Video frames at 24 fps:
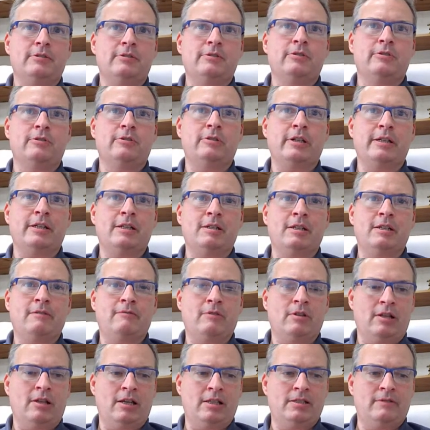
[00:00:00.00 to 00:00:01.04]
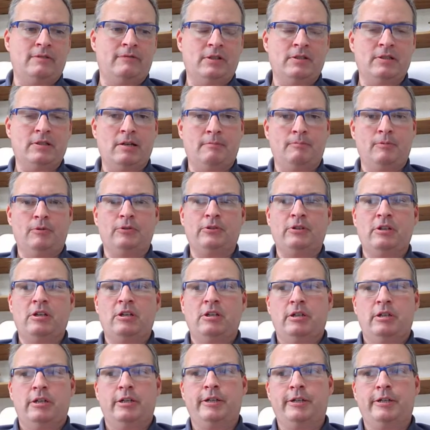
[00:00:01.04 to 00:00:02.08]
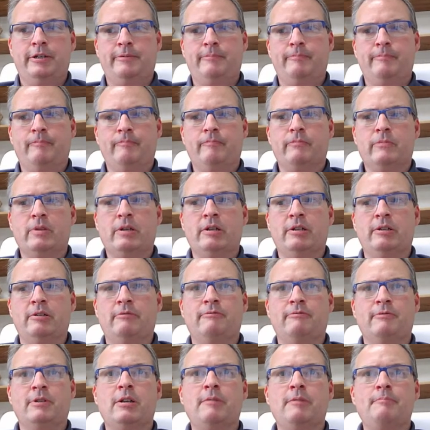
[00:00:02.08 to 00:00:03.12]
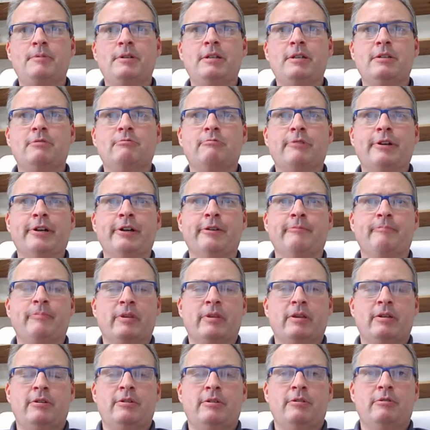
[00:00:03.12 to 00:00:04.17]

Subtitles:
so I can give you lots of examples of companies where